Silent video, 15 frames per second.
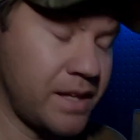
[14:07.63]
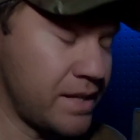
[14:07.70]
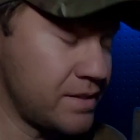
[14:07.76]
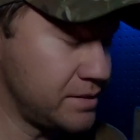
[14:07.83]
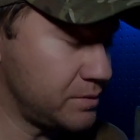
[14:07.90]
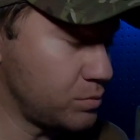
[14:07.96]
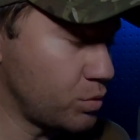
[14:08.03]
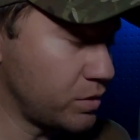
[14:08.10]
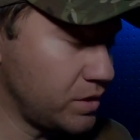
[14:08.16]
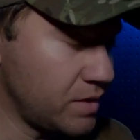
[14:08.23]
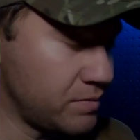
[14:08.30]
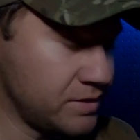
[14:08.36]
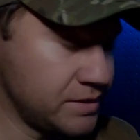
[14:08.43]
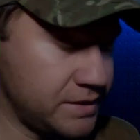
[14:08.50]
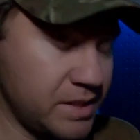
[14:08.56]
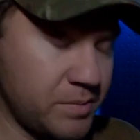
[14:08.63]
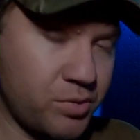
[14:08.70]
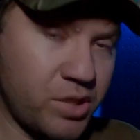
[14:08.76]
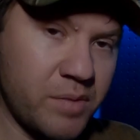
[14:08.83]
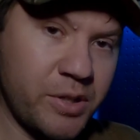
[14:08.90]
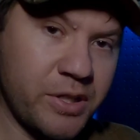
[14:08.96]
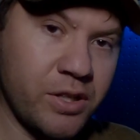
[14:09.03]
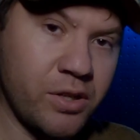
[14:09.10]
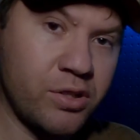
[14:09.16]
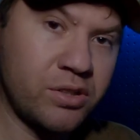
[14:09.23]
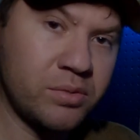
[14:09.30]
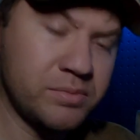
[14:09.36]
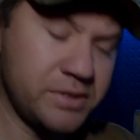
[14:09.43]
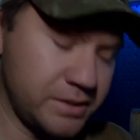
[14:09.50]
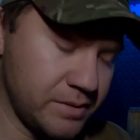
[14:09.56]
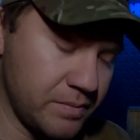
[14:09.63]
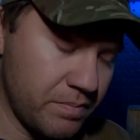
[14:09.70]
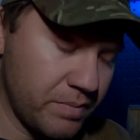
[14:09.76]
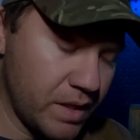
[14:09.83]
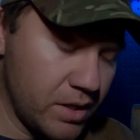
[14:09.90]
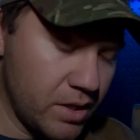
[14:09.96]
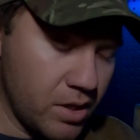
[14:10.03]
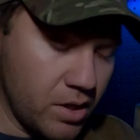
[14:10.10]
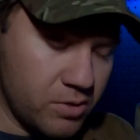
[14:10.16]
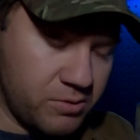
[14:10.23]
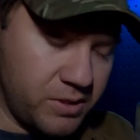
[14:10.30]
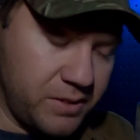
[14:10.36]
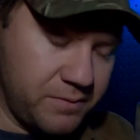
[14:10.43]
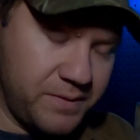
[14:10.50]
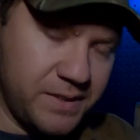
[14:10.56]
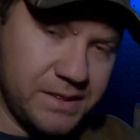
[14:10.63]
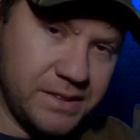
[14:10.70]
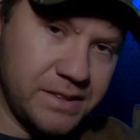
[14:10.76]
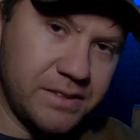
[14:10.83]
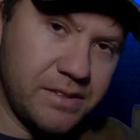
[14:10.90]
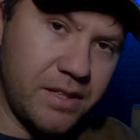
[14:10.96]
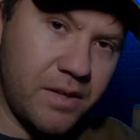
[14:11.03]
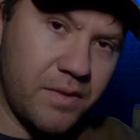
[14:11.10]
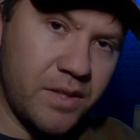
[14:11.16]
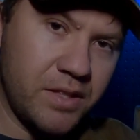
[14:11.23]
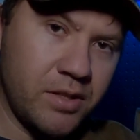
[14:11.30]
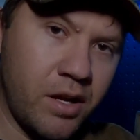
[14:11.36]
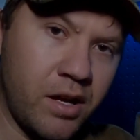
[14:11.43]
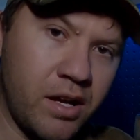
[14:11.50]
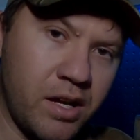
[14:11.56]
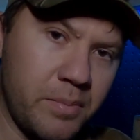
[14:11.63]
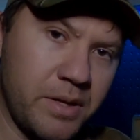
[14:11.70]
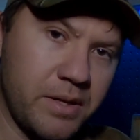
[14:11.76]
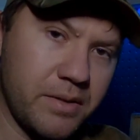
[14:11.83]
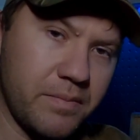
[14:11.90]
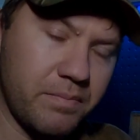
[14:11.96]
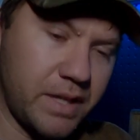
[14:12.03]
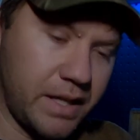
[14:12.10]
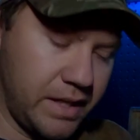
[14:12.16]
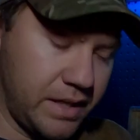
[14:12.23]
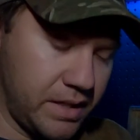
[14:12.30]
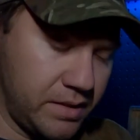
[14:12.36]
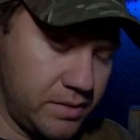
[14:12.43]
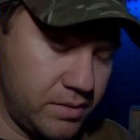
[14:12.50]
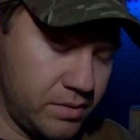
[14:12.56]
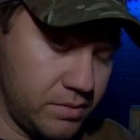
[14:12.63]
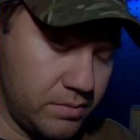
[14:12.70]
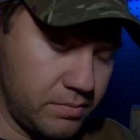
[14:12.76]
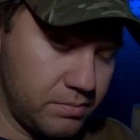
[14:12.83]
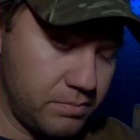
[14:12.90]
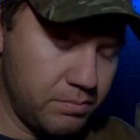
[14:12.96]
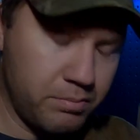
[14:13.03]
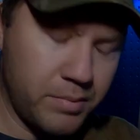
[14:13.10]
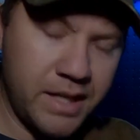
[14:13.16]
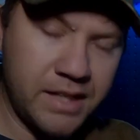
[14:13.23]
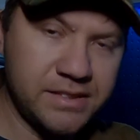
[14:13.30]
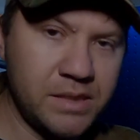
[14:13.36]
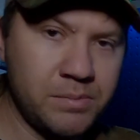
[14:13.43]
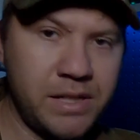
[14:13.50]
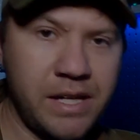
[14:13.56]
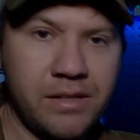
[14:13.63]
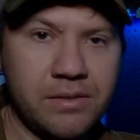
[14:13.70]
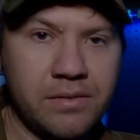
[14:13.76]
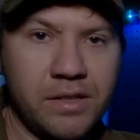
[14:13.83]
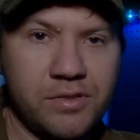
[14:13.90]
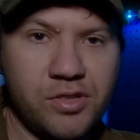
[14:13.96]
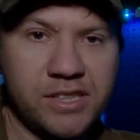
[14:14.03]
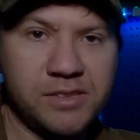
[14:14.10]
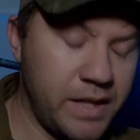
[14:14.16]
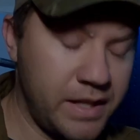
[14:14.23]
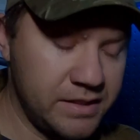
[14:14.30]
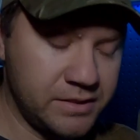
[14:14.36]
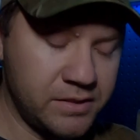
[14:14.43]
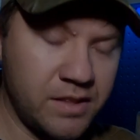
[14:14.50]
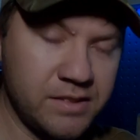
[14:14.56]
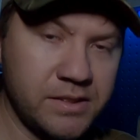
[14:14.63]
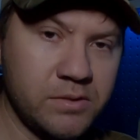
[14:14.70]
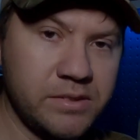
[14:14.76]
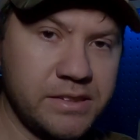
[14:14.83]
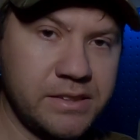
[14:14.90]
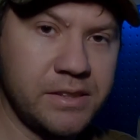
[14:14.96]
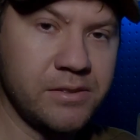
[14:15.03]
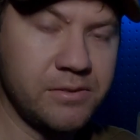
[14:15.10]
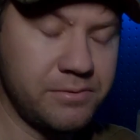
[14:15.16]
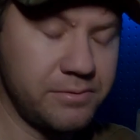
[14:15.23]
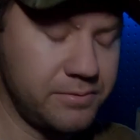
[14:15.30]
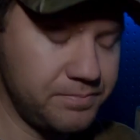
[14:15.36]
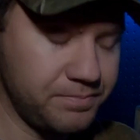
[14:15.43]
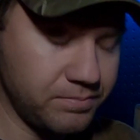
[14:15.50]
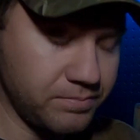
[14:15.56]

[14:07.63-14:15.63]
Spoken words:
I just would love to see Primary Arms revisit the knob and make some kind of adjustment that it's not so stiff.